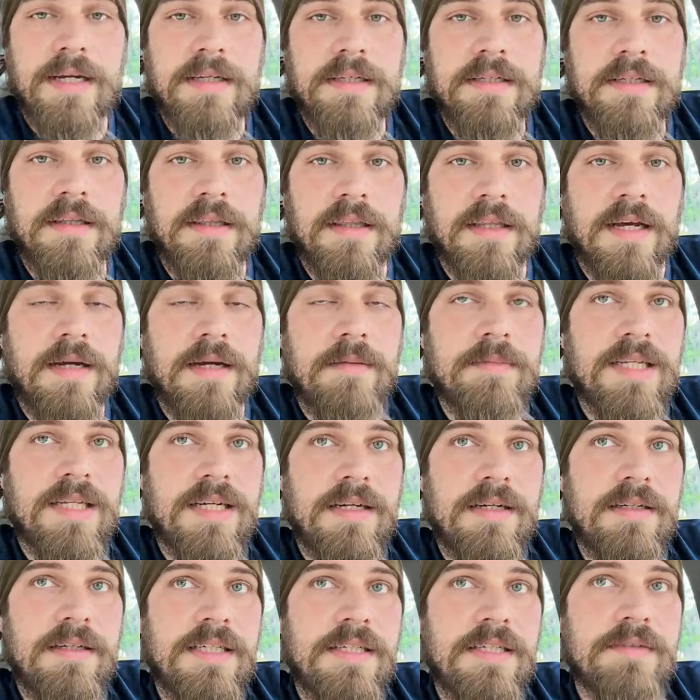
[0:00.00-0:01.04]
into the
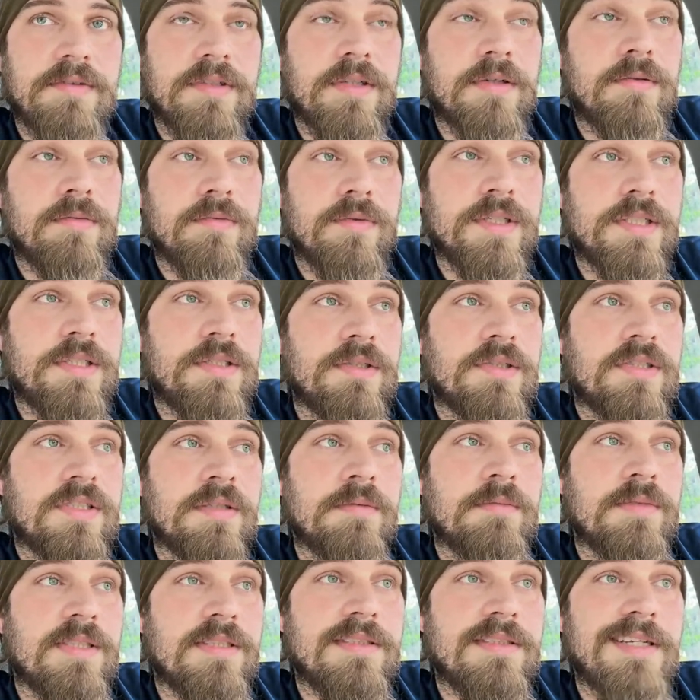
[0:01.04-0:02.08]
limelight, even though Richard
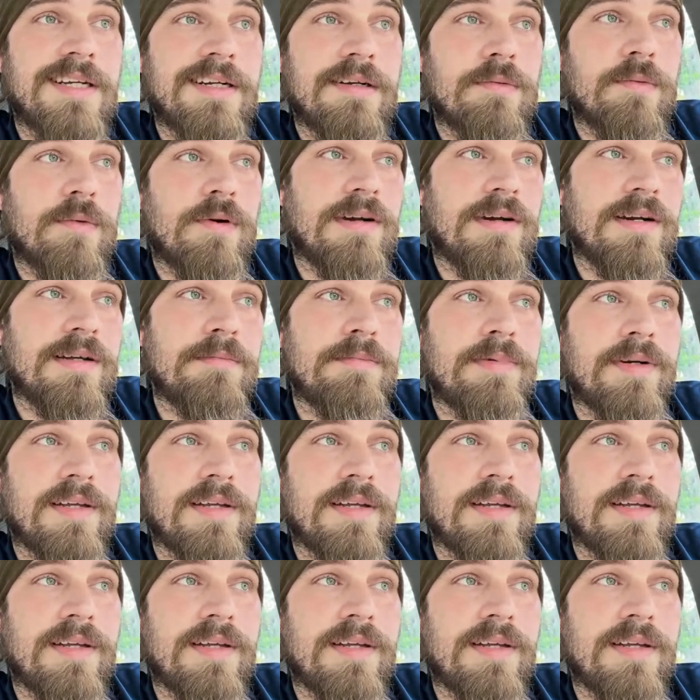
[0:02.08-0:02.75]
Simmons didn't want it.